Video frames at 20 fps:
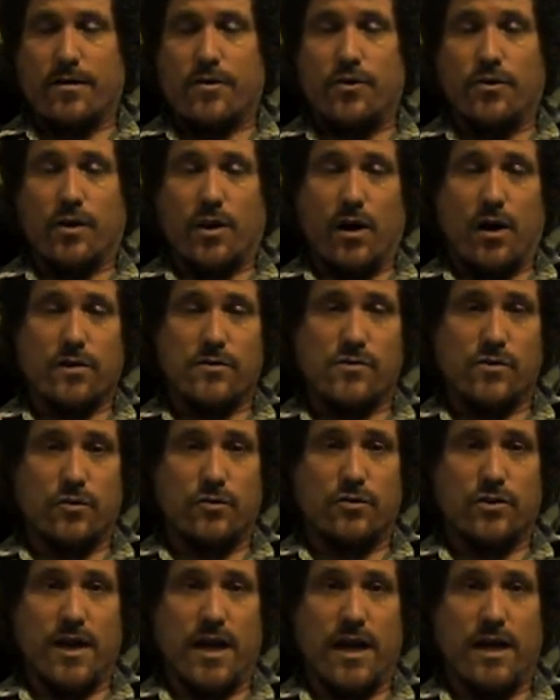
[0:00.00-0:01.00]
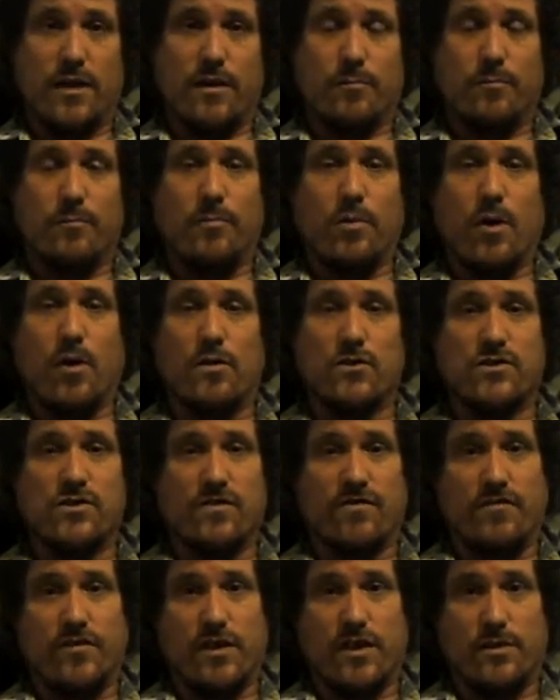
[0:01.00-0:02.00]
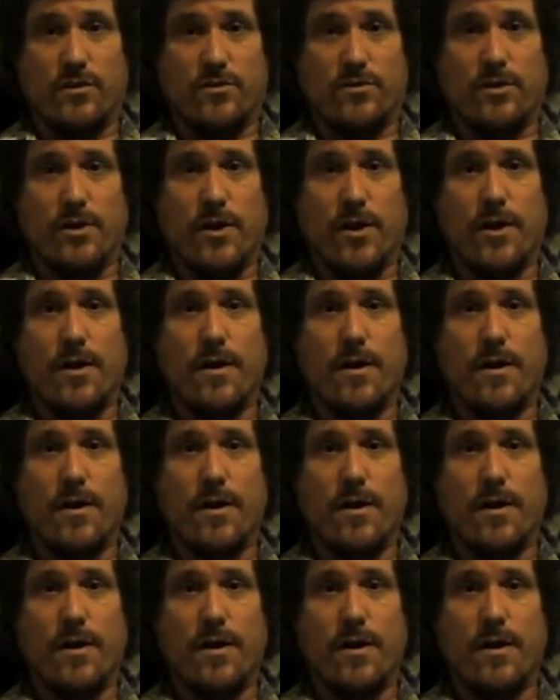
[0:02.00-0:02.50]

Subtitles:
you can also take a pulsed field